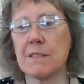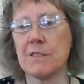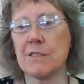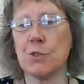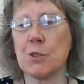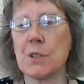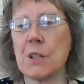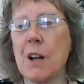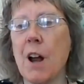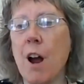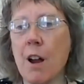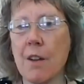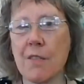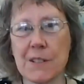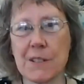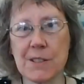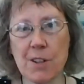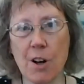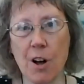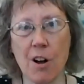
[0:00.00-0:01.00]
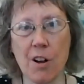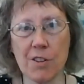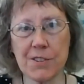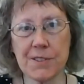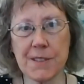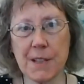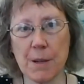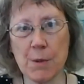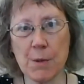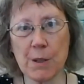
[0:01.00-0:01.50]
you can harvest all
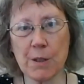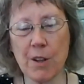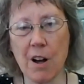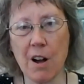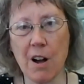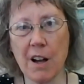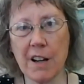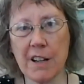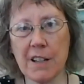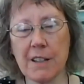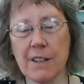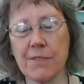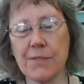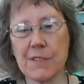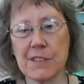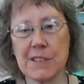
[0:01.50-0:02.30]
summer long.